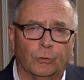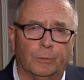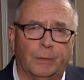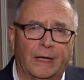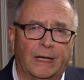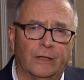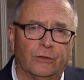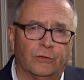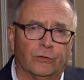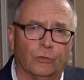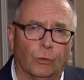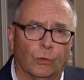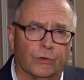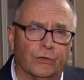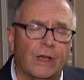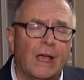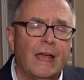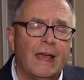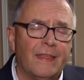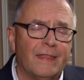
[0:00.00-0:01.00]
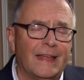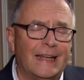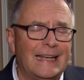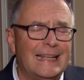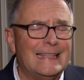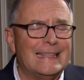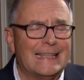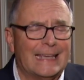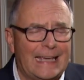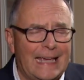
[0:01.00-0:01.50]
by a source that
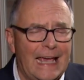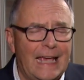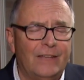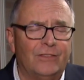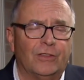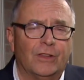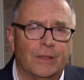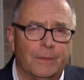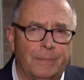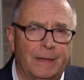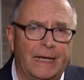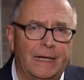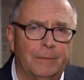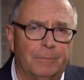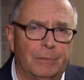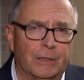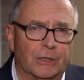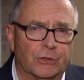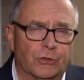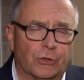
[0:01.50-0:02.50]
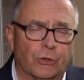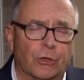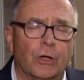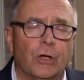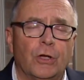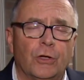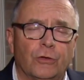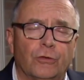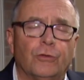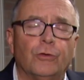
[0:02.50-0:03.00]
in the case of the band picture,
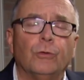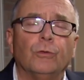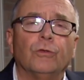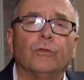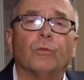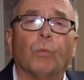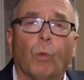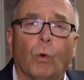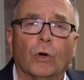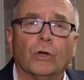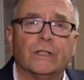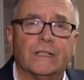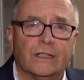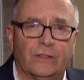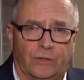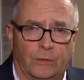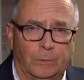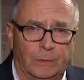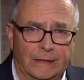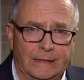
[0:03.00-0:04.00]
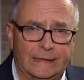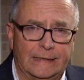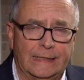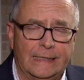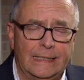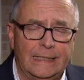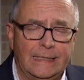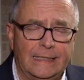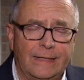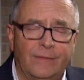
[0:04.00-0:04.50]
students were disciplined.
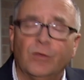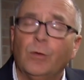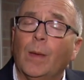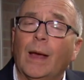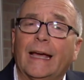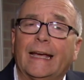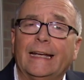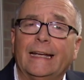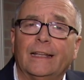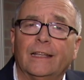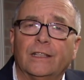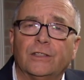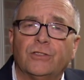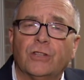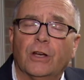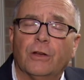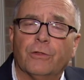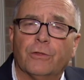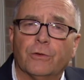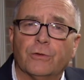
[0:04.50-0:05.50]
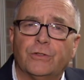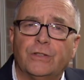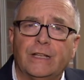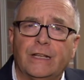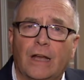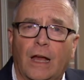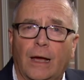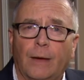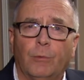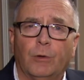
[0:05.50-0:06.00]
David MacAnally, Channel 13
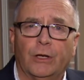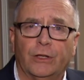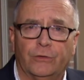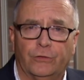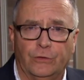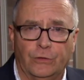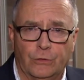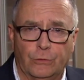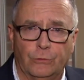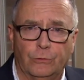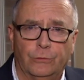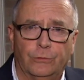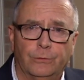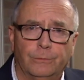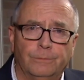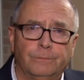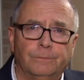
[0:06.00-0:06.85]
Eyewitness News.